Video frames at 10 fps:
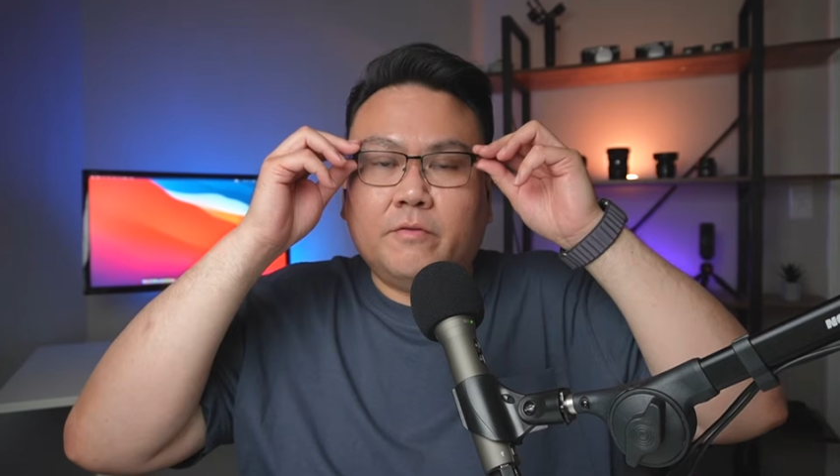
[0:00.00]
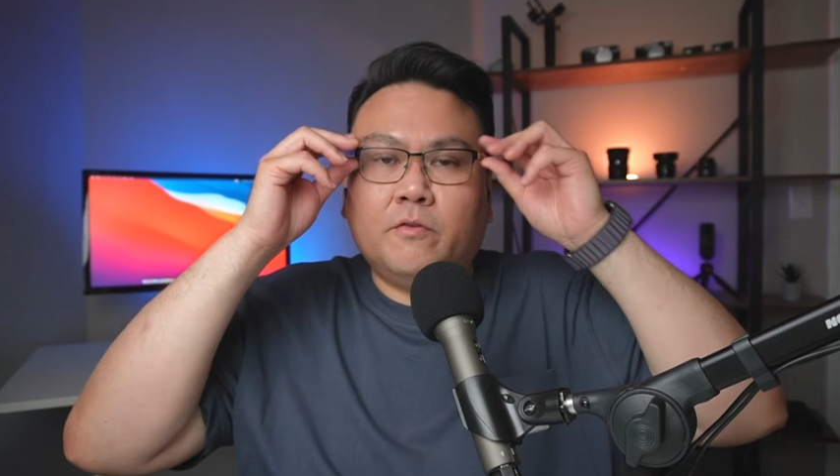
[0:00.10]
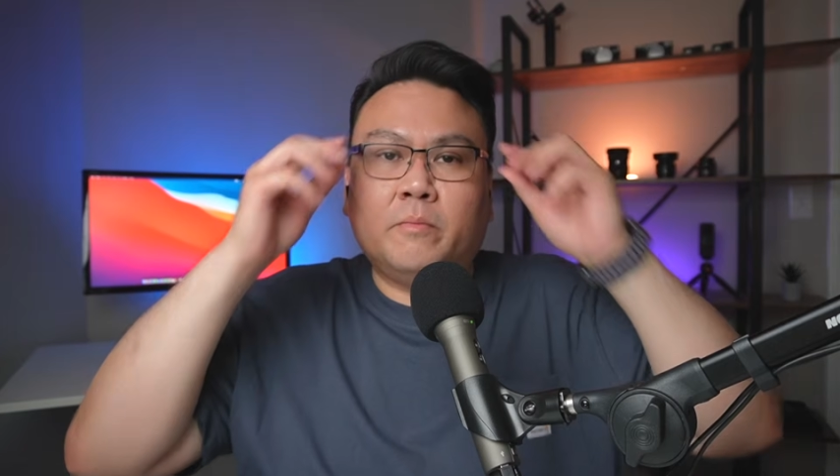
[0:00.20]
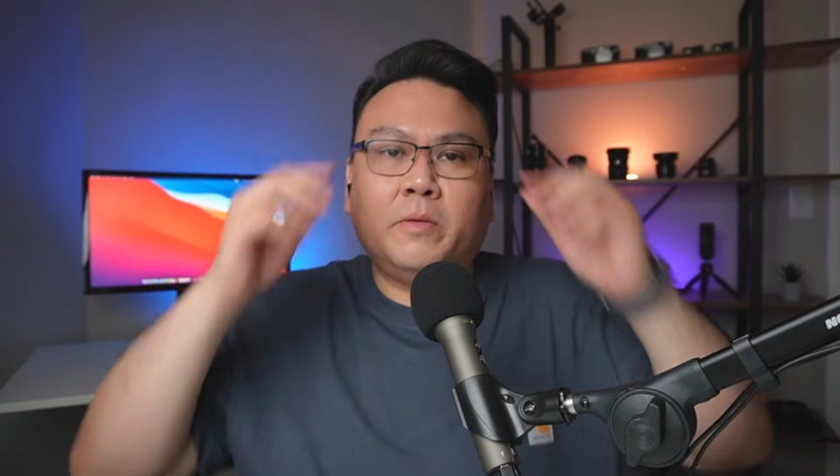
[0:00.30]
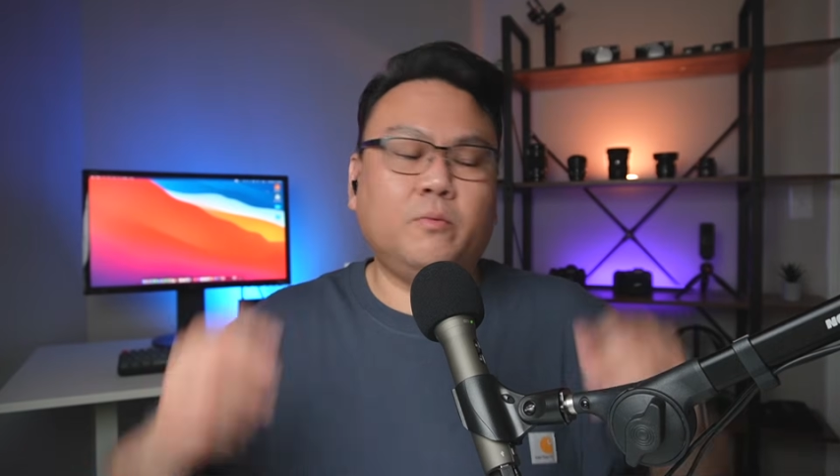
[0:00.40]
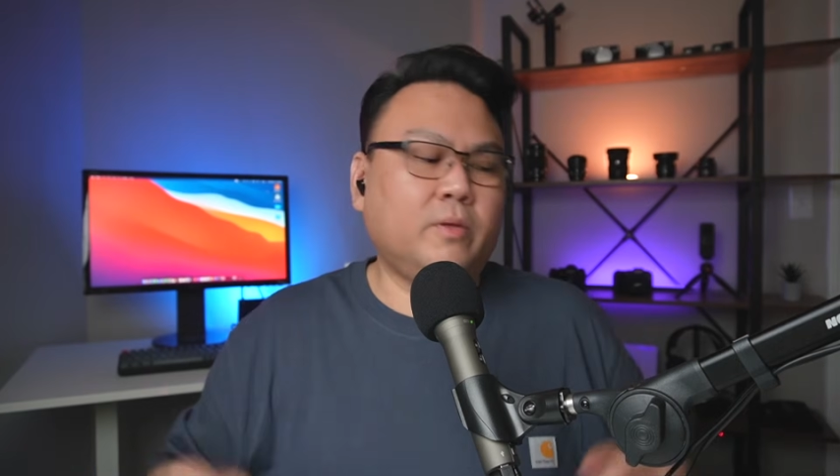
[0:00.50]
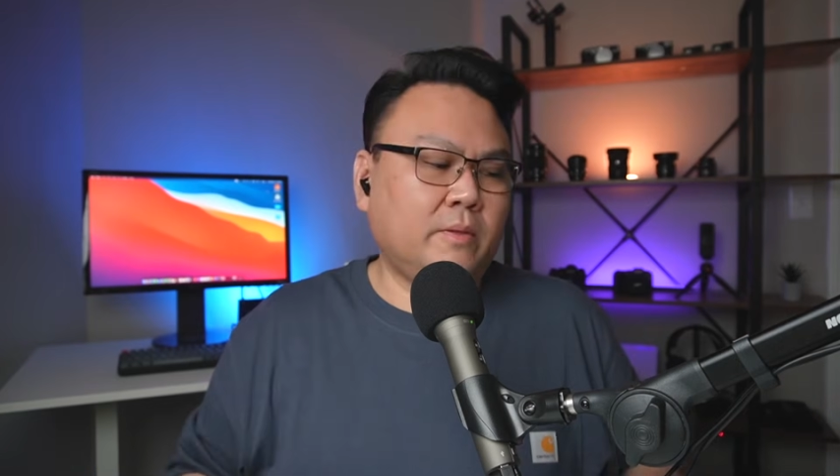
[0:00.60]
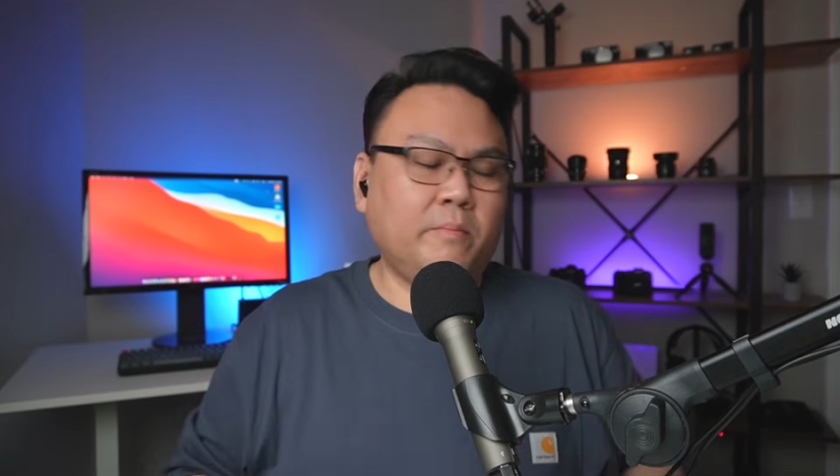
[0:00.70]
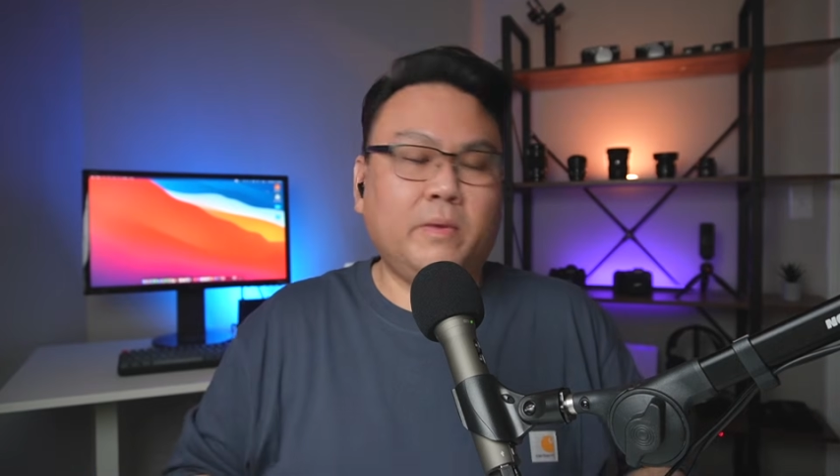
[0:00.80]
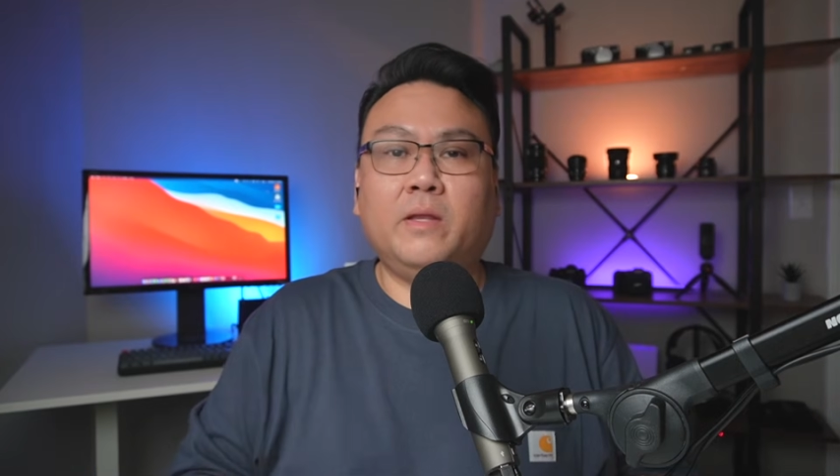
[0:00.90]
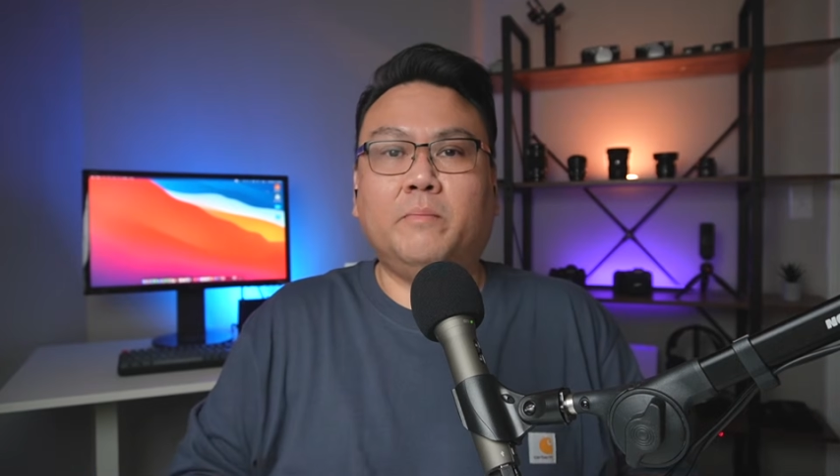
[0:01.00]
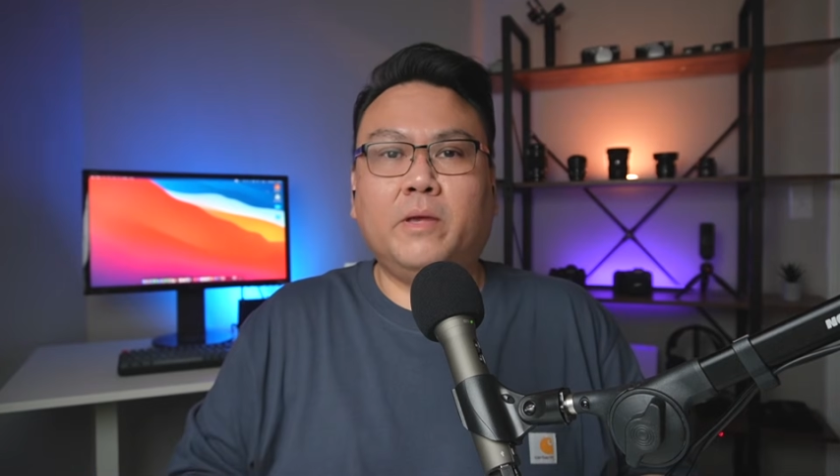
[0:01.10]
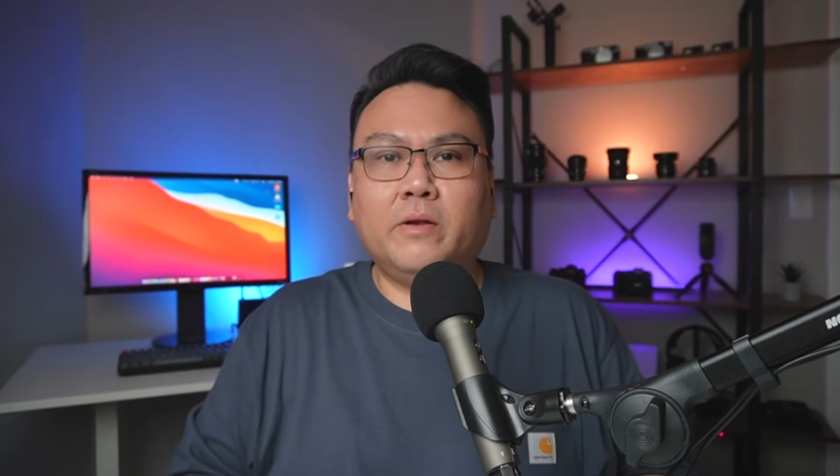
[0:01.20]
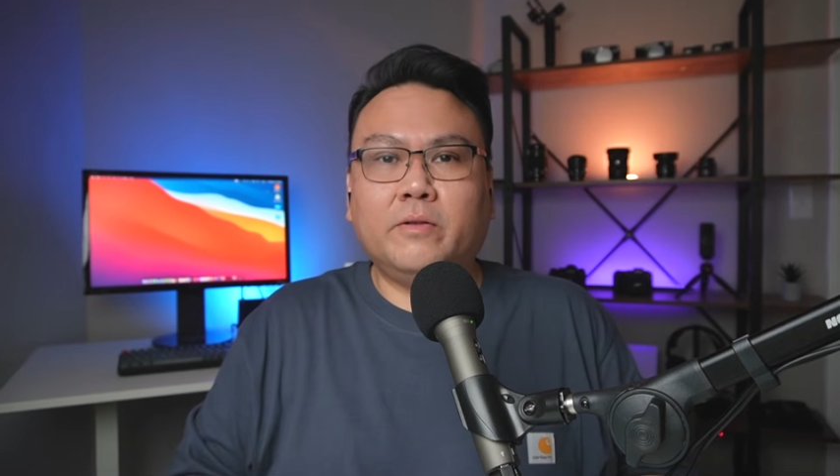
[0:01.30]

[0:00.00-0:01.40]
for me with the medium ear